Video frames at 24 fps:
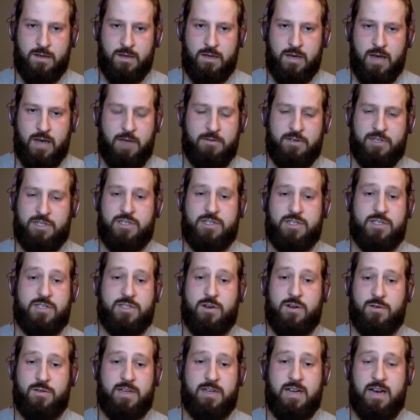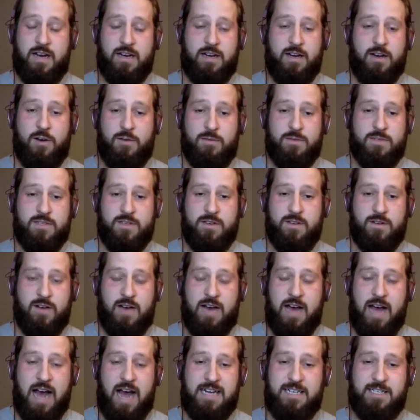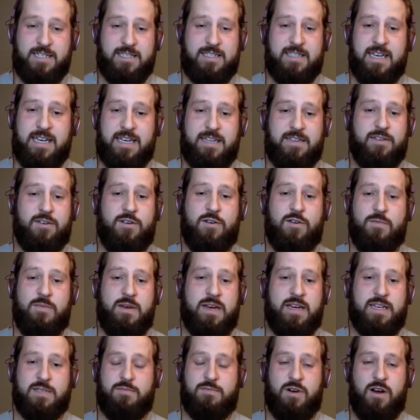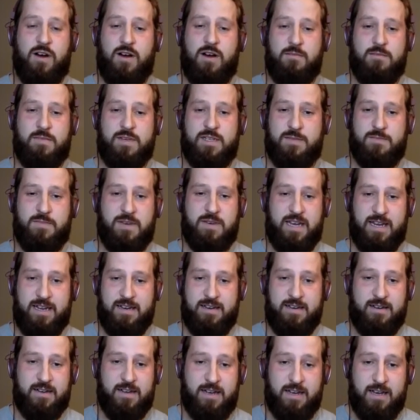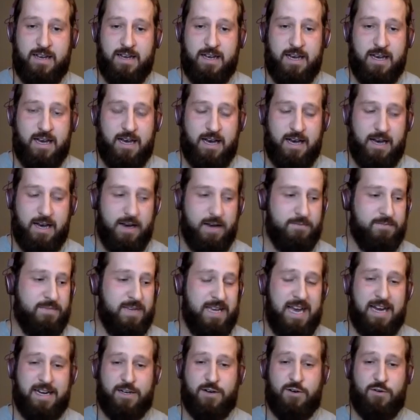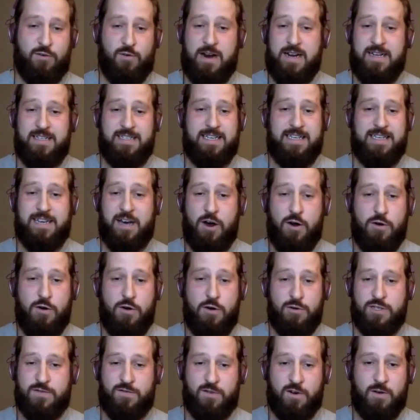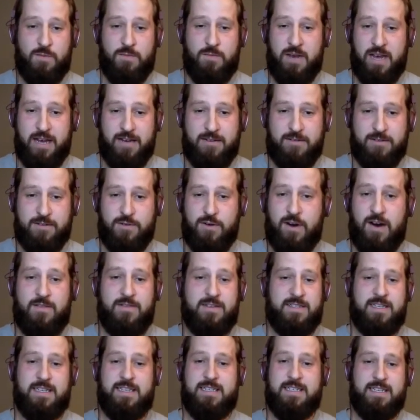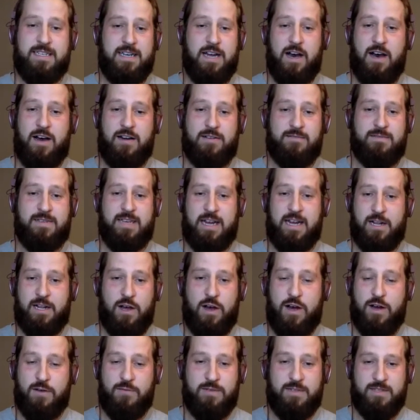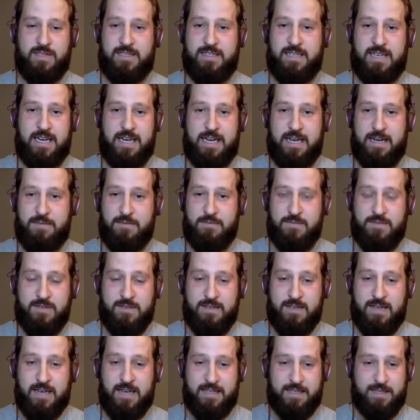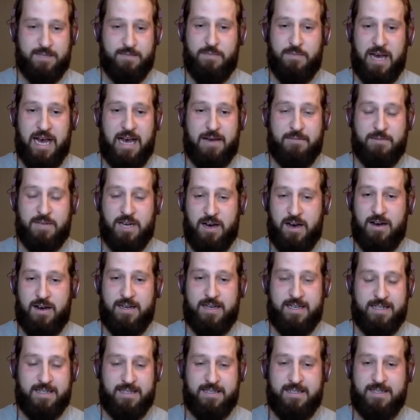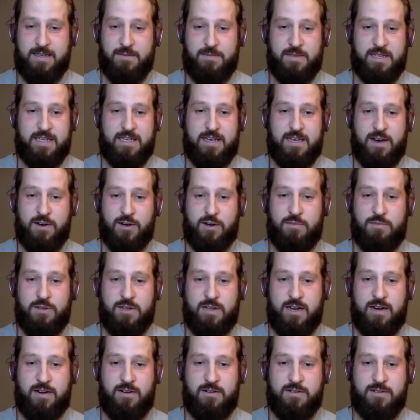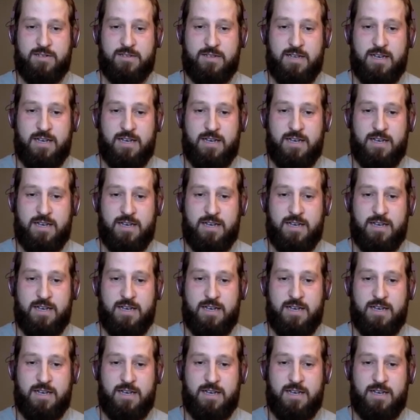I would certainly not hope so. I just think their biggest problem has been they had a crazy coach for a bit who obviously did not get along with the team, as in Babcock and some of the younger players.